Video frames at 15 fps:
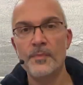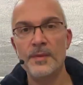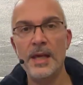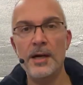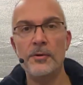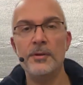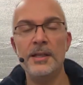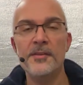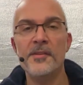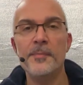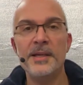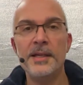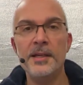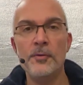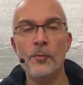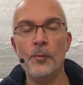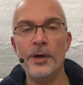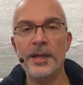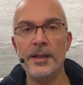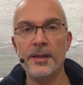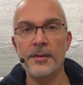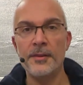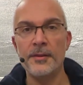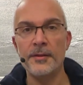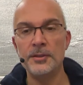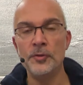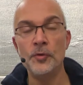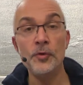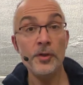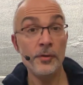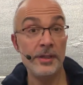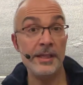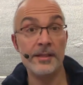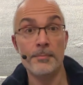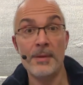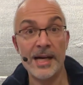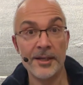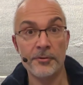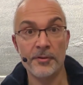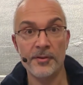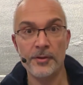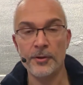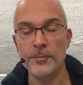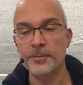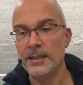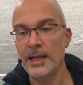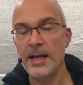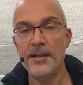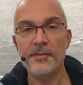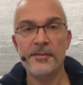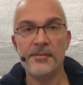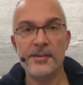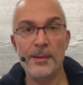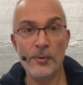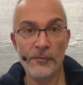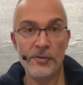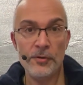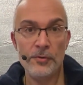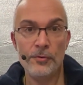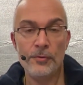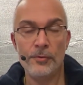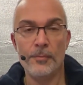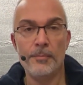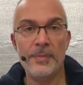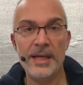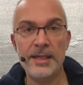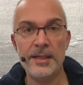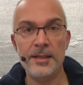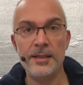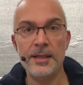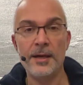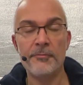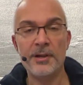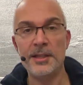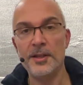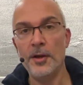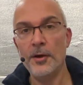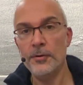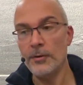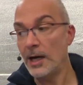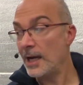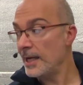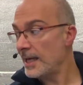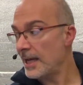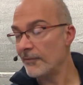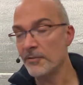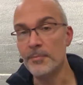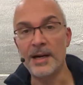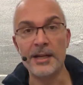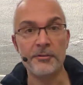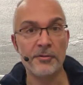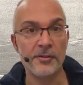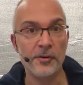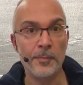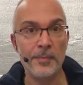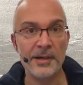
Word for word: Now let's begin with, do you need a microscope? As some of you may already know, I have a microscope